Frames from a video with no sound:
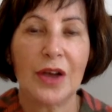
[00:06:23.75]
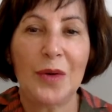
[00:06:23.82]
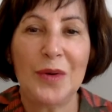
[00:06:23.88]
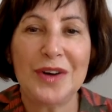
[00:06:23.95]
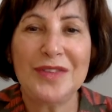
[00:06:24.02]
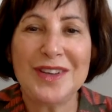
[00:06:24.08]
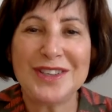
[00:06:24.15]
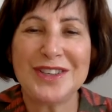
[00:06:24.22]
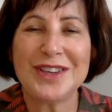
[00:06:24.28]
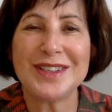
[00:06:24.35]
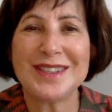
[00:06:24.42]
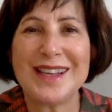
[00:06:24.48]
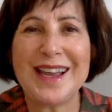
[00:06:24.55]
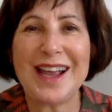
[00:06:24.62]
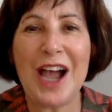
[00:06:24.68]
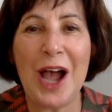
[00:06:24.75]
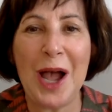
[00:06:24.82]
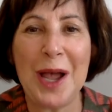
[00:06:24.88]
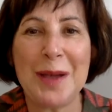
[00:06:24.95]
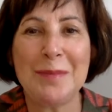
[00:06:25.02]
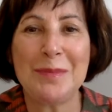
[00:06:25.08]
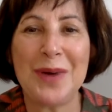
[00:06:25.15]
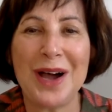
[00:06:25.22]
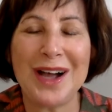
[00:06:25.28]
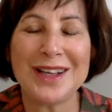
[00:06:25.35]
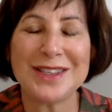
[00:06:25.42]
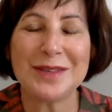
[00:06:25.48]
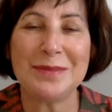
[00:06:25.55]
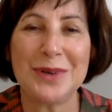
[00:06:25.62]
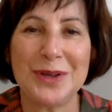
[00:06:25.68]
what if I start saying I am
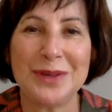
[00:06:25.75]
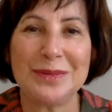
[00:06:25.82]
possible?